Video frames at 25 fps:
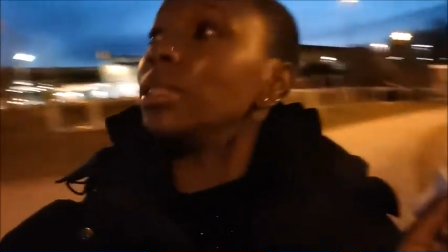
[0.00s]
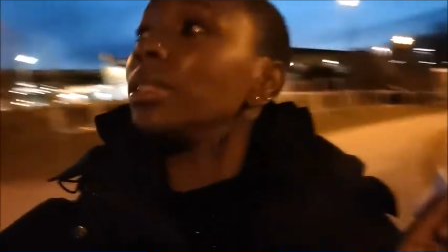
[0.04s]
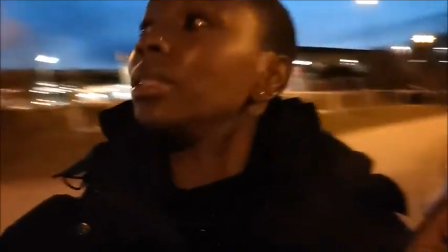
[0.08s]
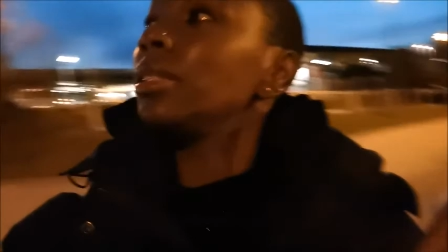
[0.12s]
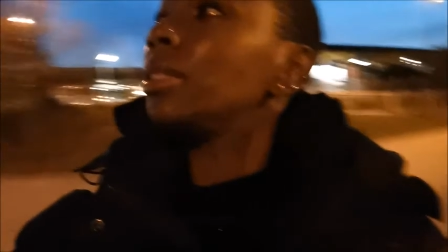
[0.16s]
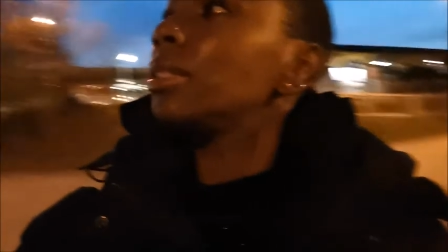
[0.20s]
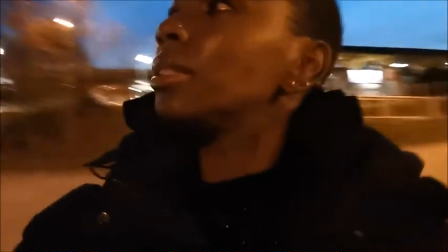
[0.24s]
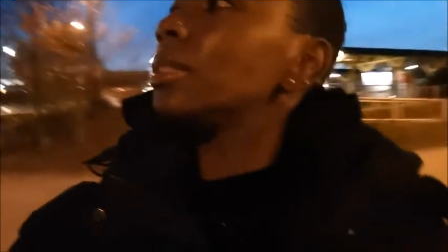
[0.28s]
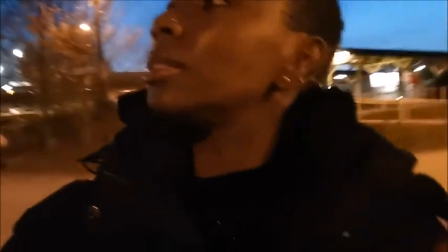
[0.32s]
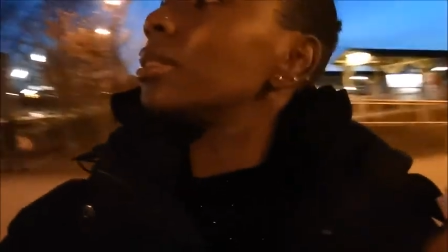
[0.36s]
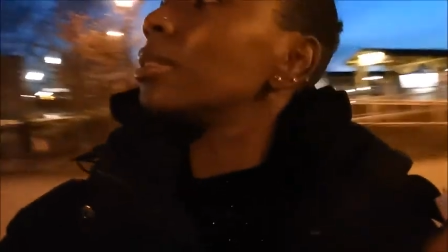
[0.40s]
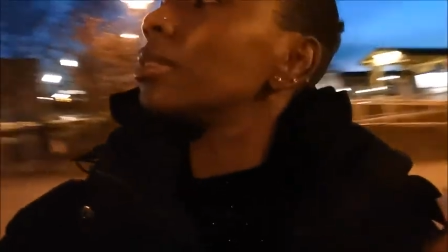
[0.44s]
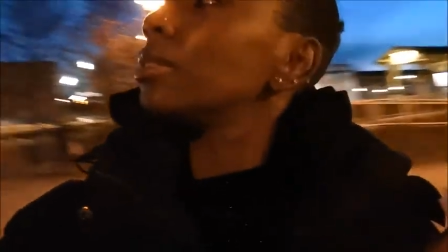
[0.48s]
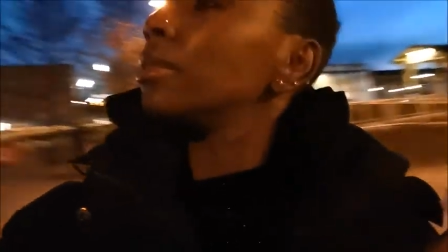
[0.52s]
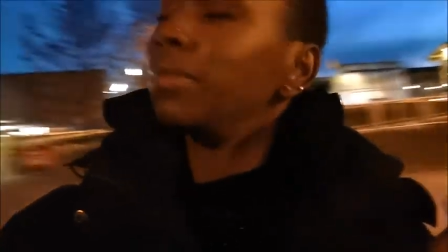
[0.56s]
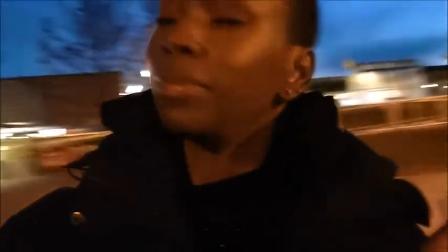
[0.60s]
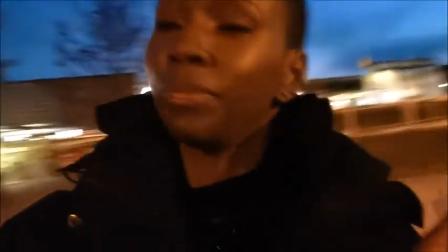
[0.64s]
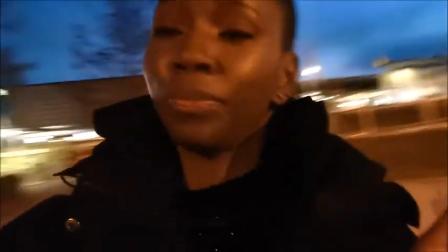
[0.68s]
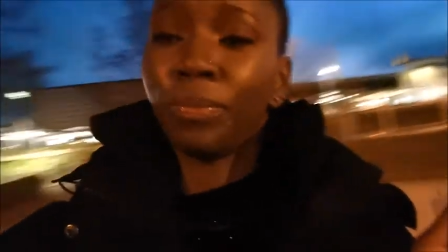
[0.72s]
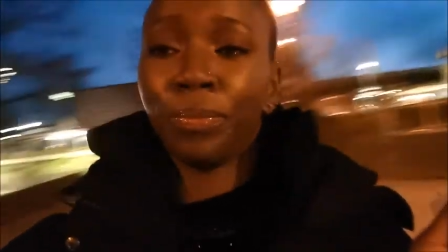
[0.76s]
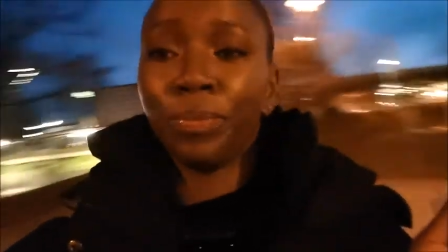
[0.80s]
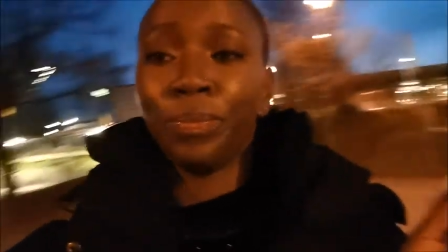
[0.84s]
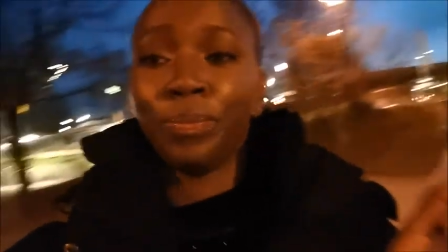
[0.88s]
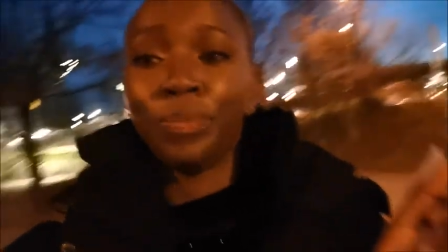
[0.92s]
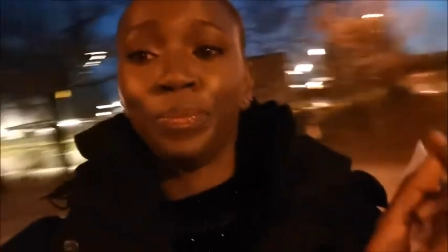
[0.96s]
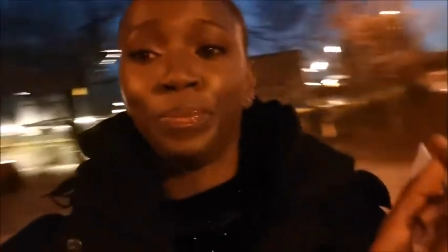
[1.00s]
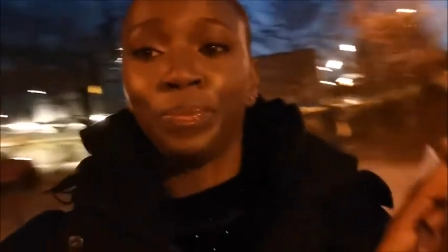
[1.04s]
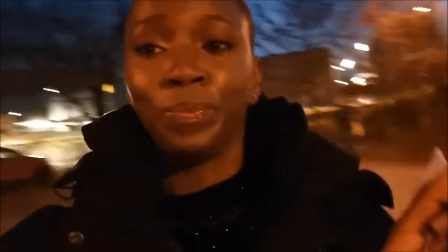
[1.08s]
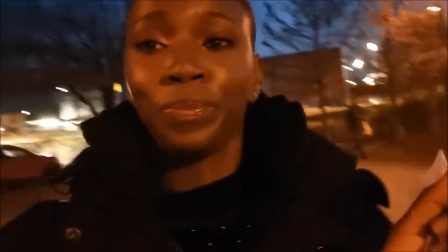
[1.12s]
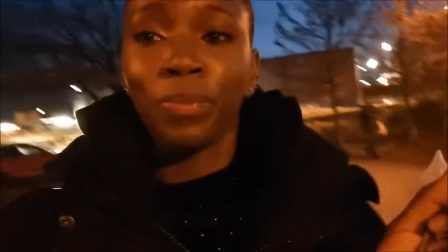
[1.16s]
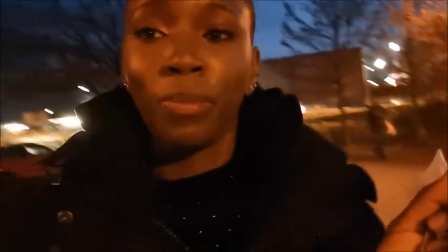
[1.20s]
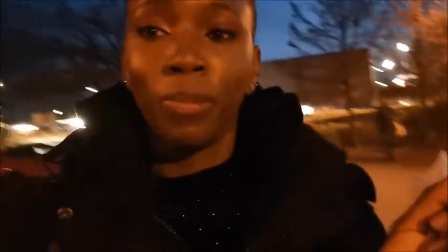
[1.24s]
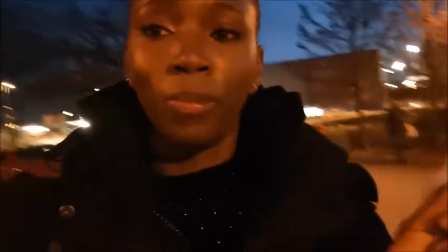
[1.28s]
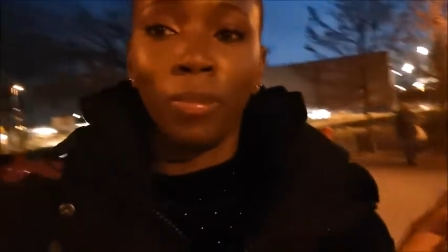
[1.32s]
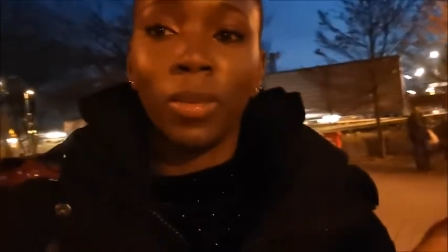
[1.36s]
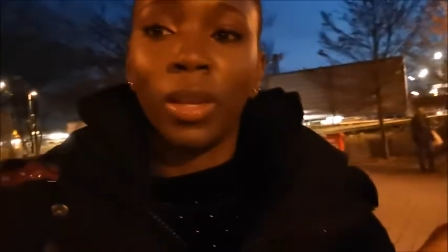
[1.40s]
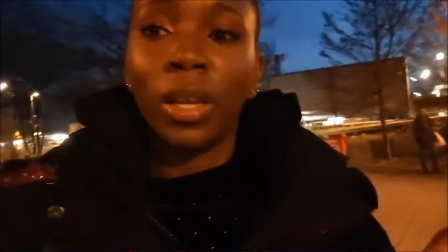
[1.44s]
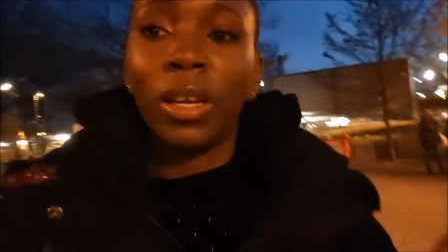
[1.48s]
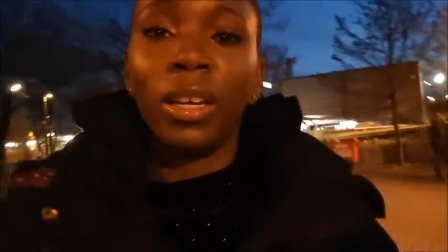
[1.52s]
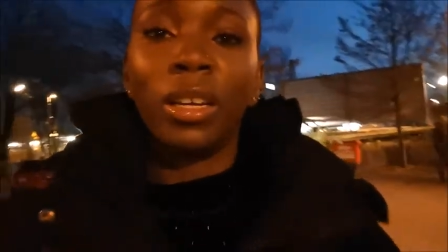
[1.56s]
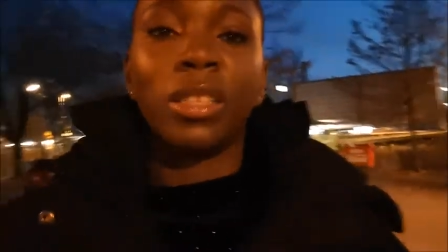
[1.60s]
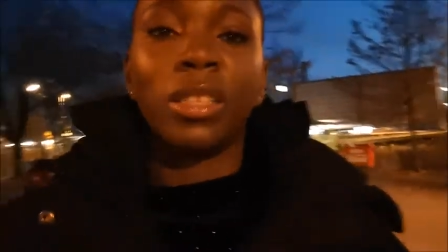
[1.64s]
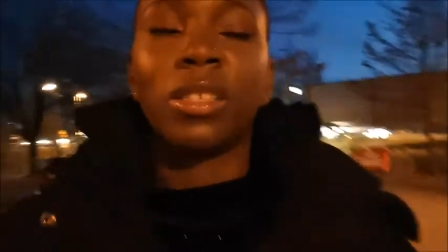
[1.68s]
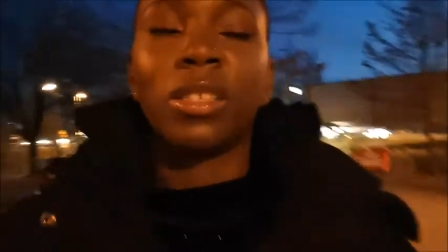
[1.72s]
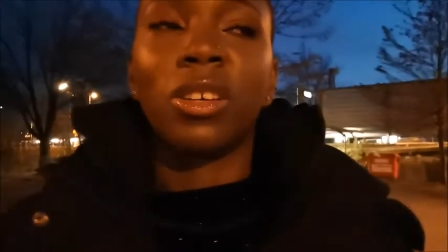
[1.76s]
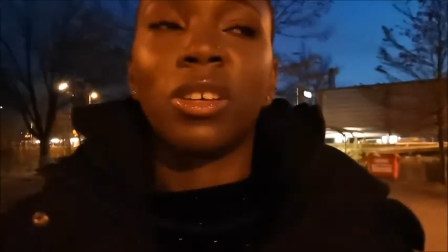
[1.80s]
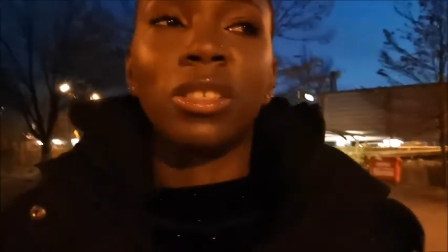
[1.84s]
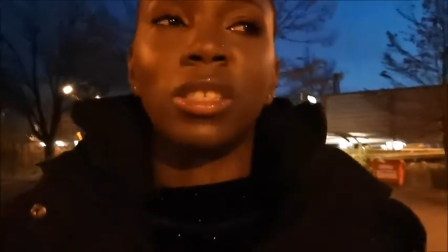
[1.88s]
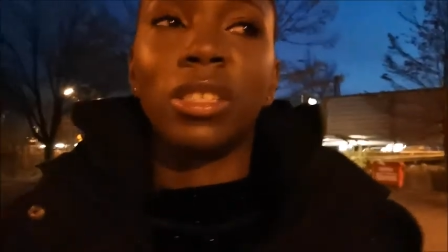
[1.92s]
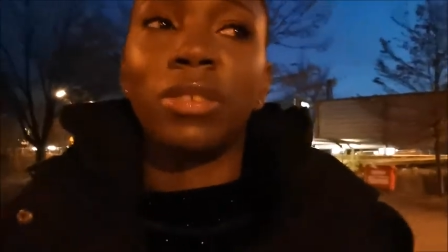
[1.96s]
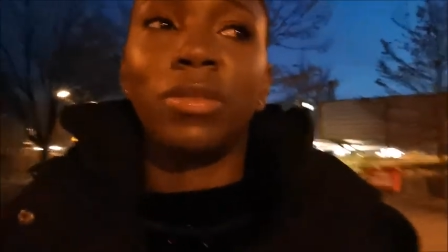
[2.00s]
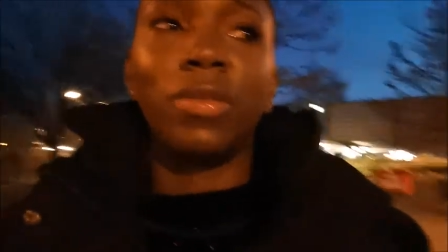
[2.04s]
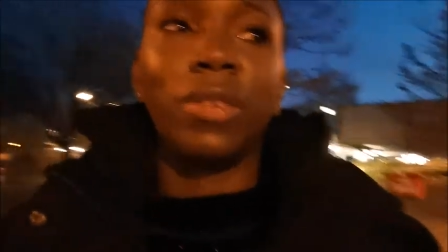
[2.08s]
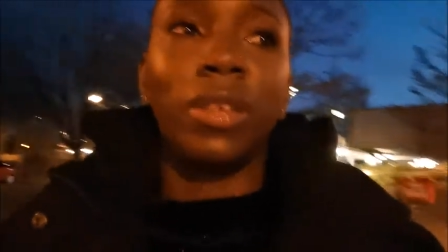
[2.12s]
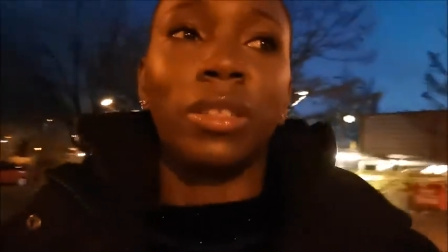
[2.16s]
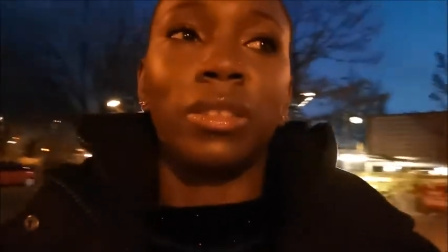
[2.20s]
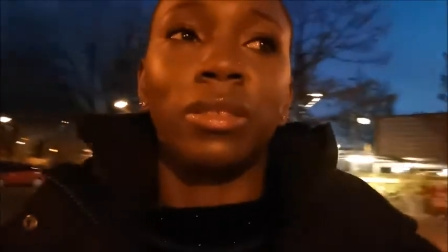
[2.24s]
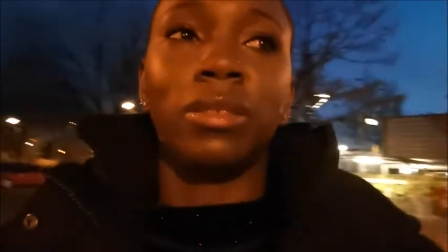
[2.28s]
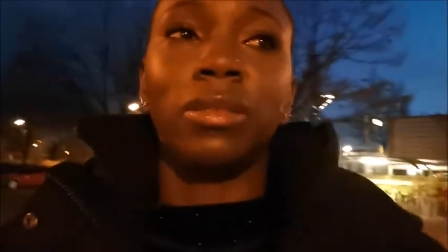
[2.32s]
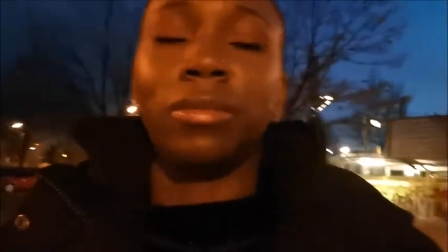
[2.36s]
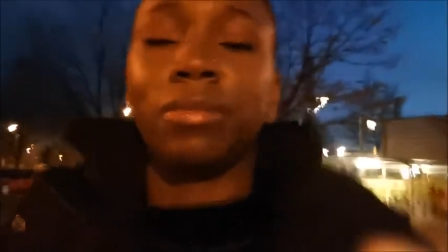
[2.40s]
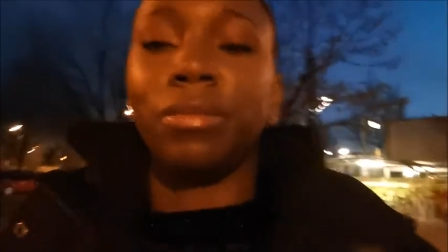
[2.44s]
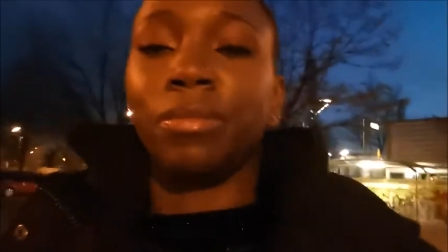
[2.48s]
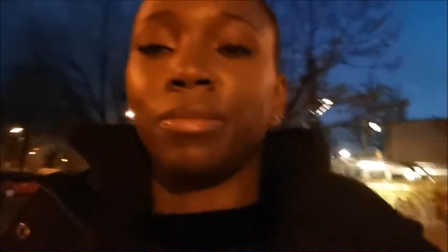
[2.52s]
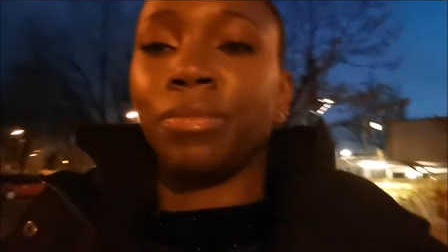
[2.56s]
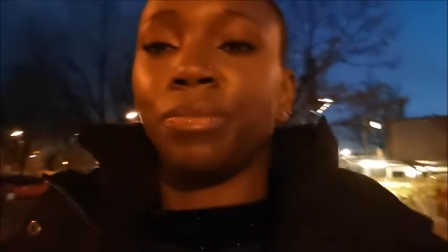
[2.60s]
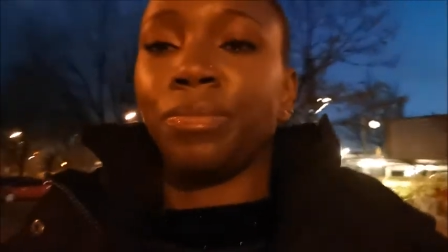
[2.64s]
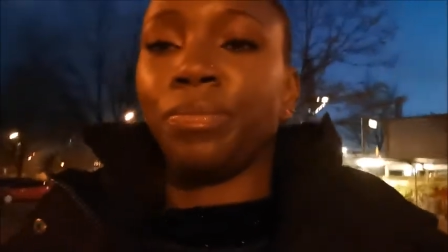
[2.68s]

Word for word: it's it's not even